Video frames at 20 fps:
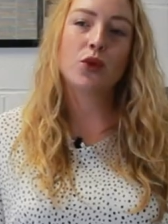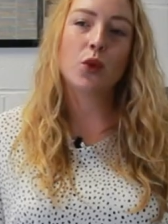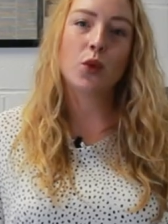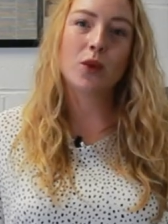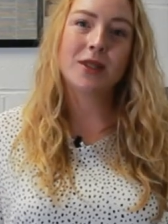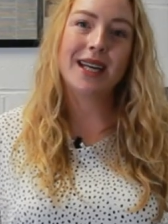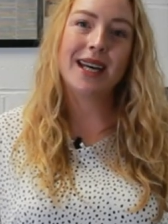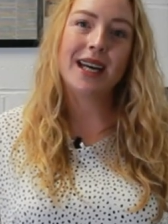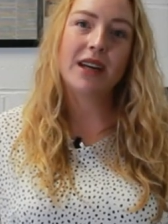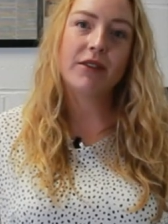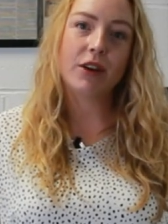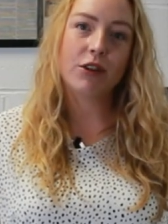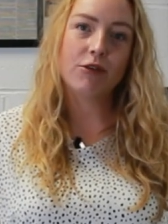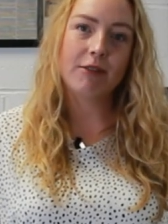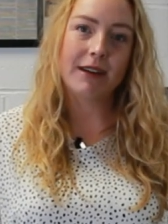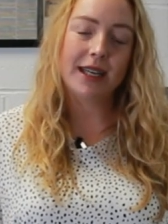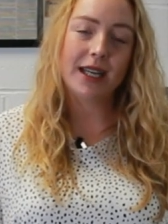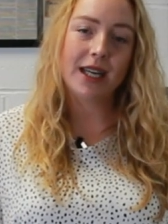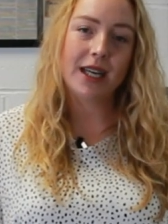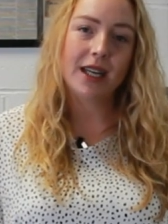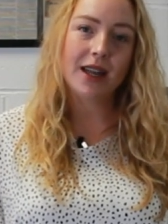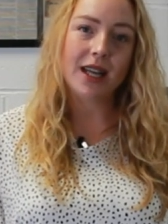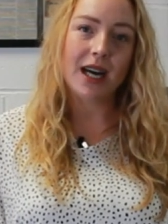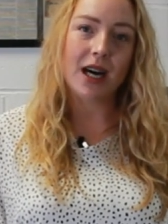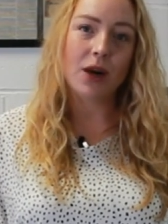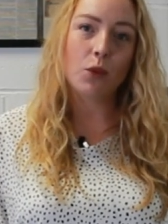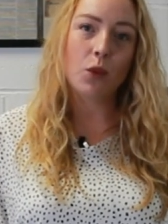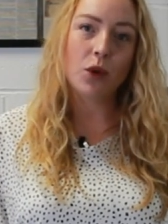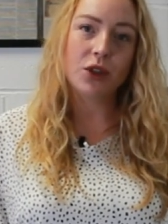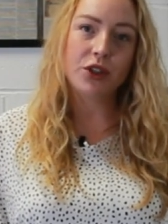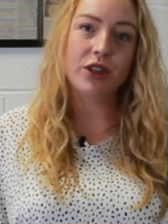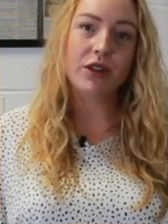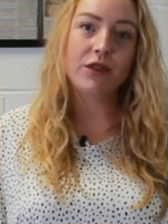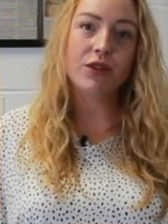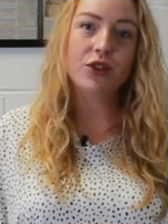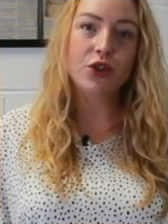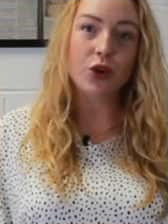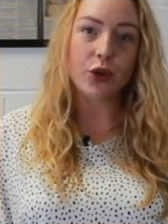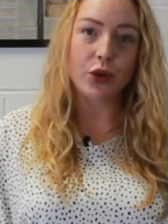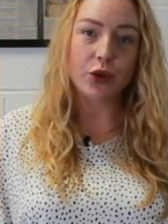Don't take for granted that once
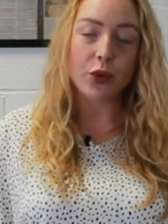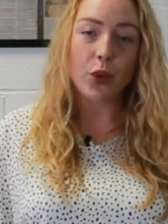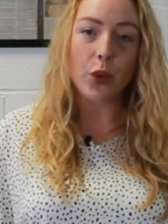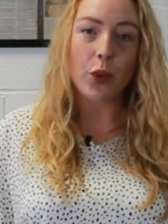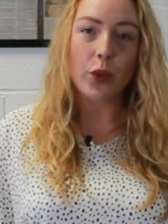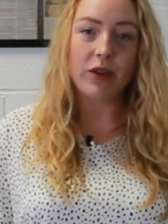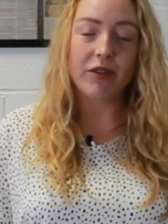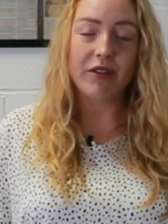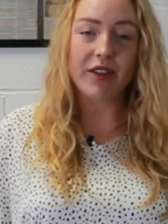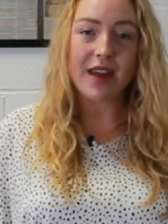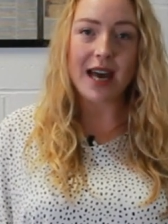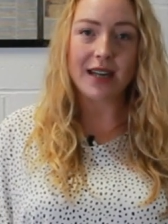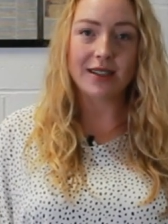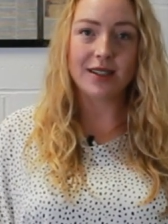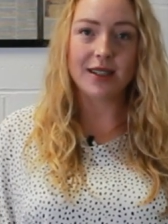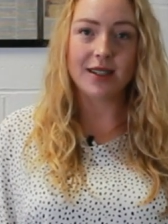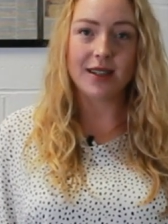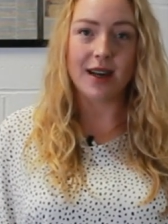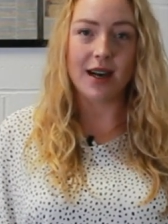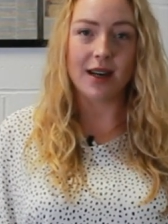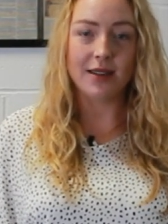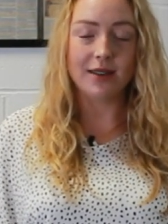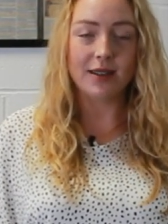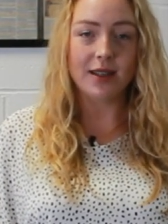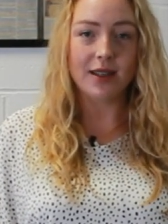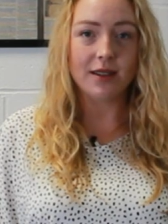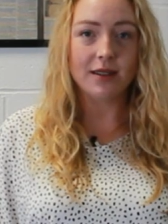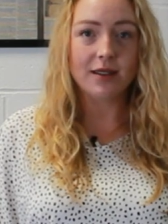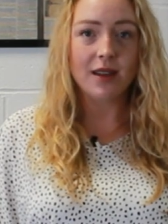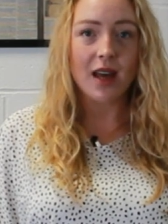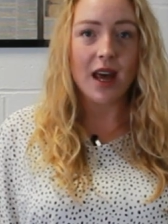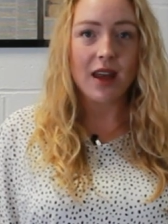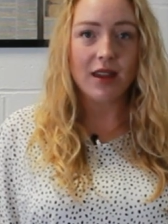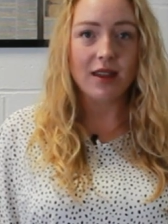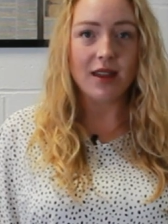you've done all of the exercises,